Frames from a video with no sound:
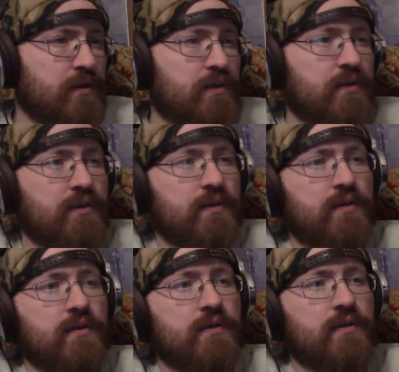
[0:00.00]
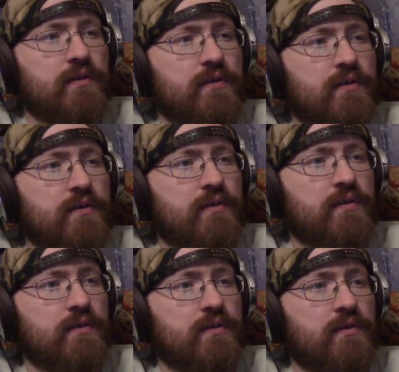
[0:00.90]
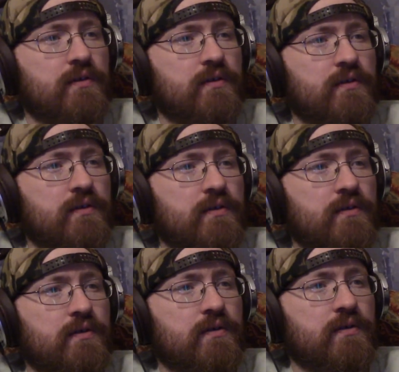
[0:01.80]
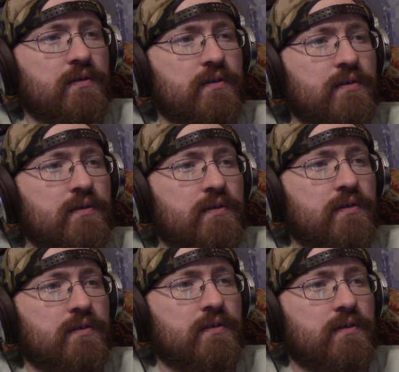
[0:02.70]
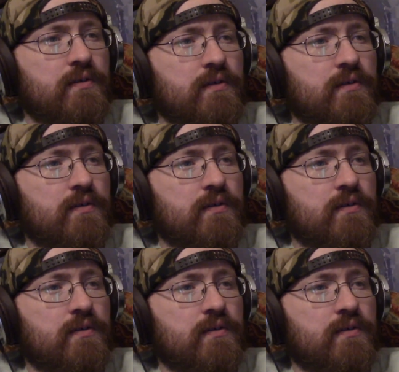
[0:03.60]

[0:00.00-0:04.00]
No one is speaking in this clip.